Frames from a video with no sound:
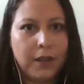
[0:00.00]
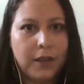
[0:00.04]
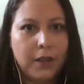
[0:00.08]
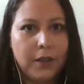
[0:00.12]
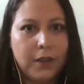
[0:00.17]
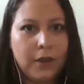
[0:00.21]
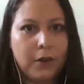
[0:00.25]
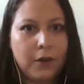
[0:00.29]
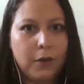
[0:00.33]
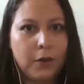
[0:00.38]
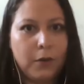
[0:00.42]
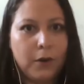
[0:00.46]

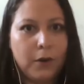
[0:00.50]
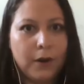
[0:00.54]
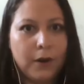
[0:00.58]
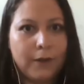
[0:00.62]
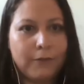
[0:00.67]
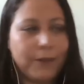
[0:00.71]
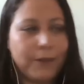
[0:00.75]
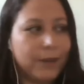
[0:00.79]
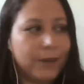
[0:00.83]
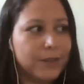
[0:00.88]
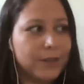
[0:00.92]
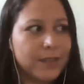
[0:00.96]
Or
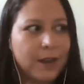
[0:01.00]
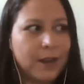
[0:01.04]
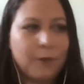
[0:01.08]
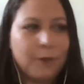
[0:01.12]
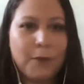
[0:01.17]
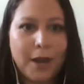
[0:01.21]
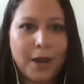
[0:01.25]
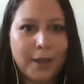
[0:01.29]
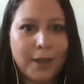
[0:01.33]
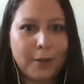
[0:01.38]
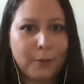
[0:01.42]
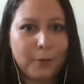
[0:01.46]
figures out
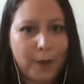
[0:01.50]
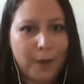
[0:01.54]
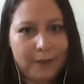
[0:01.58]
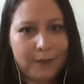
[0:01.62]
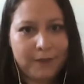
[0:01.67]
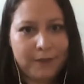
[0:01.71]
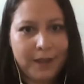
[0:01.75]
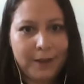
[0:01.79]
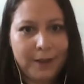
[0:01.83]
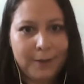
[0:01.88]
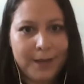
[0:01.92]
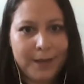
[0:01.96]
why the
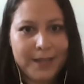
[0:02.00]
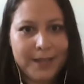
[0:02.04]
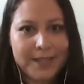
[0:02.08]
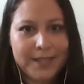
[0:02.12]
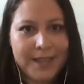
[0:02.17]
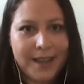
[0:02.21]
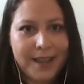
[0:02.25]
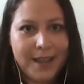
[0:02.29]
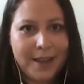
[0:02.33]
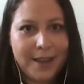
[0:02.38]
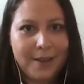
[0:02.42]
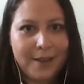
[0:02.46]
Wi-Fi went
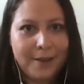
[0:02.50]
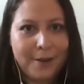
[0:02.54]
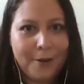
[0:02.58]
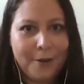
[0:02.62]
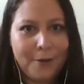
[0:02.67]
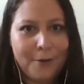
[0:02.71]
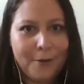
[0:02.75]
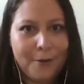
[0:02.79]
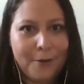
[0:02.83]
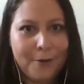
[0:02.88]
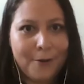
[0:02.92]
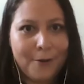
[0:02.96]

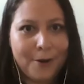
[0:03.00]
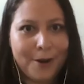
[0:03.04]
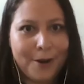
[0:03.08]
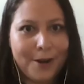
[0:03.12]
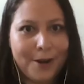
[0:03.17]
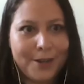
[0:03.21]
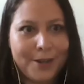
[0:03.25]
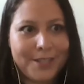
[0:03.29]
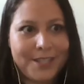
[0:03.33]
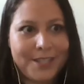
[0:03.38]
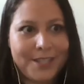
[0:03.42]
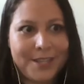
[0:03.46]
down,
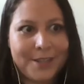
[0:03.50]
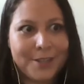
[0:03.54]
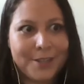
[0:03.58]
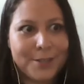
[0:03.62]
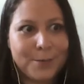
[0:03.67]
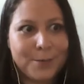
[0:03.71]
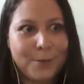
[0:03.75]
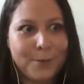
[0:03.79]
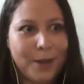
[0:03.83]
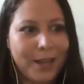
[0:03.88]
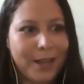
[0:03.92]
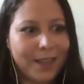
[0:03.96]
or deals
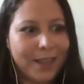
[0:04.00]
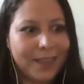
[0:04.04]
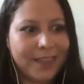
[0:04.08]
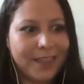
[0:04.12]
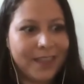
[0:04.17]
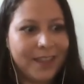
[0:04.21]
with